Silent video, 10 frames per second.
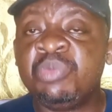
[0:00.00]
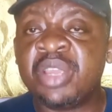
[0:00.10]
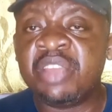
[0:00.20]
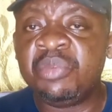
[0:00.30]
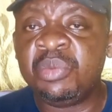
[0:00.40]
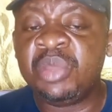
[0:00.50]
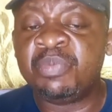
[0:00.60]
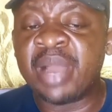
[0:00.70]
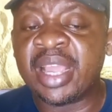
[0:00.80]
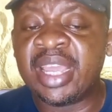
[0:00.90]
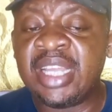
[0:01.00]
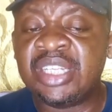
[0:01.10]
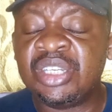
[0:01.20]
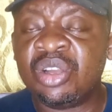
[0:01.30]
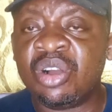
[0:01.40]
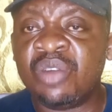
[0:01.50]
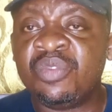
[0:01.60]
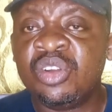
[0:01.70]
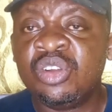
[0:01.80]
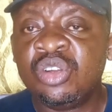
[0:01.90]
giving me per kg
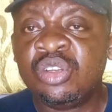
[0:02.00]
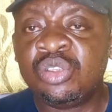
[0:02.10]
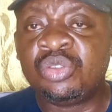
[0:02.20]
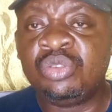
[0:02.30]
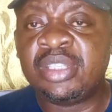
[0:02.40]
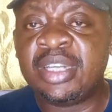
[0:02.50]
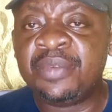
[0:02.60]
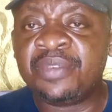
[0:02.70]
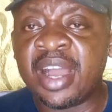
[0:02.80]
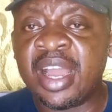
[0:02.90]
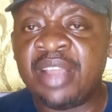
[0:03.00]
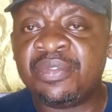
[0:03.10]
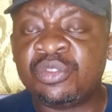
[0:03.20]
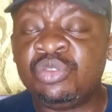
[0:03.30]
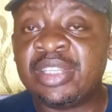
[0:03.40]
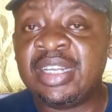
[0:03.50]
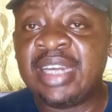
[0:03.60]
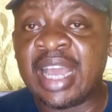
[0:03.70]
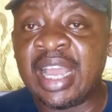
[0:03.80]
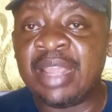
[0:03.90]
of
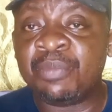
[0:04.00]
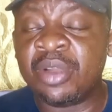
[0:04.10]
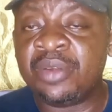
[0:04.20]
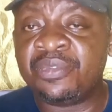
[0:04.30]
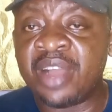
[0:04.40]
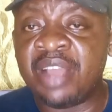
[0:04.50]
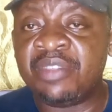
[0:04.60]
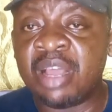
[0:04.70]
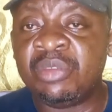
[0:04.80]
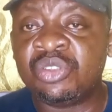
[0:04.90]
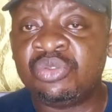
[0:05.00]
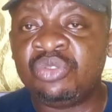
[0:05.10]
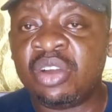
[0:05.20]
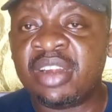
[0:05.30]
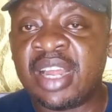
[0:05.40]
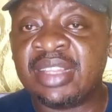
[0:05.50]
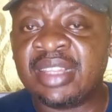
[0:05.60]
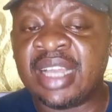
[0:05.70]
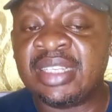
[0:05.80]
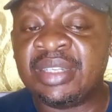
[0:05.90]
239.5. That means
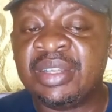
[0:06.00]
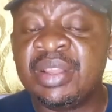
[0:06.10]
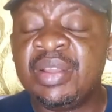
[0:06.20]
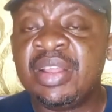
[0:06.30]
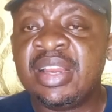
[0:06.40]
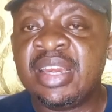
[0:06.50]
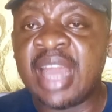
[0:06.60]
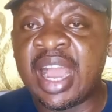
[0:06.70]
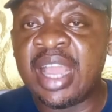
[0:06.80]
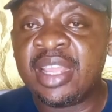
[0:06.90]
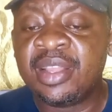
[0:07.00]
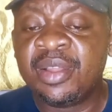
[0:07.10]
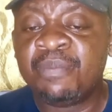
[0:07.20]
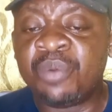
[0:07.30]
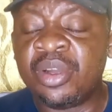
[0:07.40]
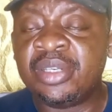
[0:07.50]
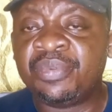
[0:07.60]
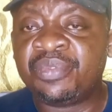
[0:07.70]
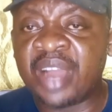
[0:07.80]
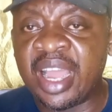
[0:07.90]

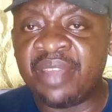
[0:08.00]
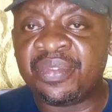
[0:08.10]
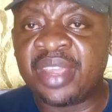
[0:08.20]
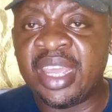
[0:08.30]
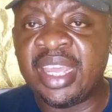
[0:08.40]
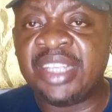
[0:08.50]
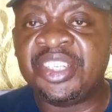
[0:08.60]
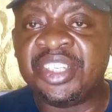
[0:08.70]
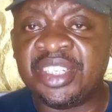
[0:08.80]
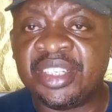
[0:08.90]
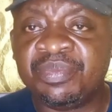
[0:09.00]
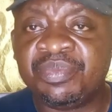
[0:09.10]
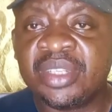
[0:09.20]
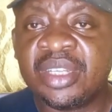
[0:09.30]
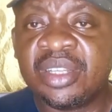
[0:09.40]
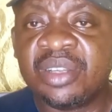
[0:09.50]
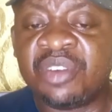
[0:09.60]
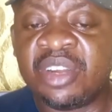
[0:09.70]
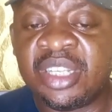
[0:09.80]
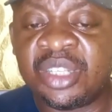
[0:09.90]
239.5 kg
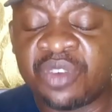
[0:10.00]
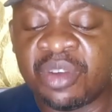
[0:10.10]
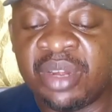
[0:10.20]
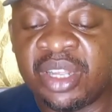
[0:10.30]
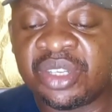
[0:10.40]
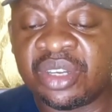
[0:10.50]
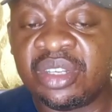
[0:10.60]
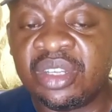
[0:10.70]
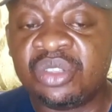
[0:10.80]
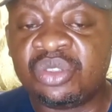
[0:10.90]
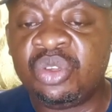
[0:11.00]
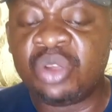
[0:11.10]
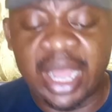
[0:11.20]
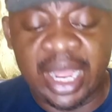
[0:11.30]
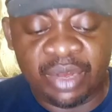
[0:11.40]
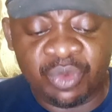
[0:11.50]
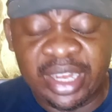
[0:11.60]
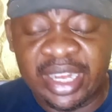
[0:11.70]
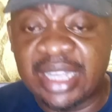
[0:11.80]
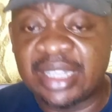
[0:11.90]
for this formulation. So you can,
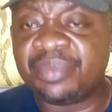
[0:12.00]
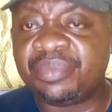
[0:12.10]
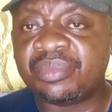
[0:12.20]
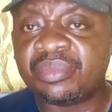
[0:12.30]
with this,